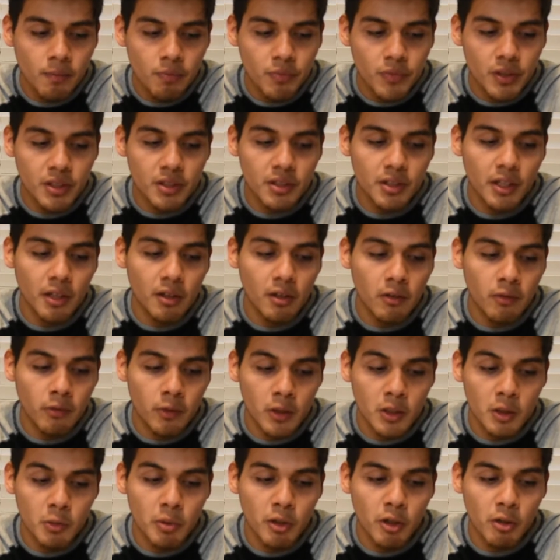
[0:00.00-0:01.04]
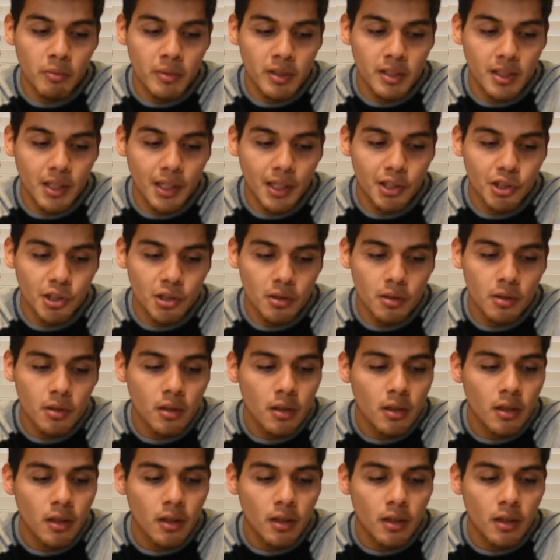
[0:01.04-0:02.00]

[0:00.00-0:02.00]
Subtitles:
the skill of experimentation,